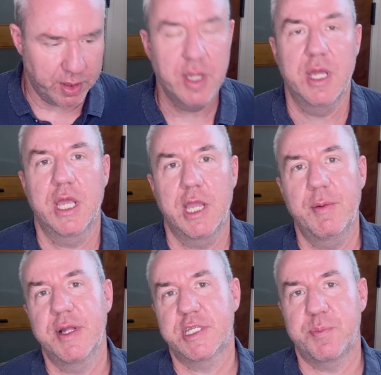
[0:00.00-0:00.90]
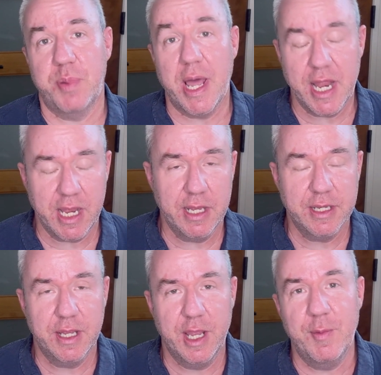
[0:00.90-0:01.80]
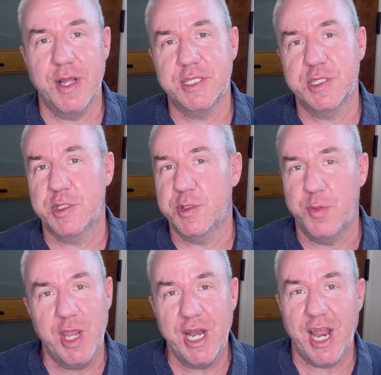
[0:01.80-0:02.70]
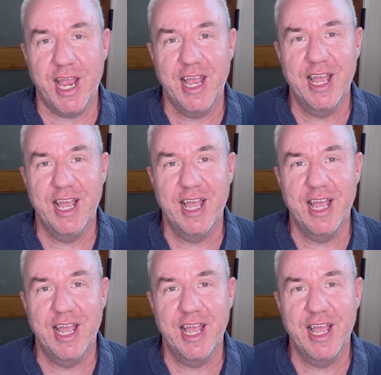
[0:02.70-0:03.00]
he went speeding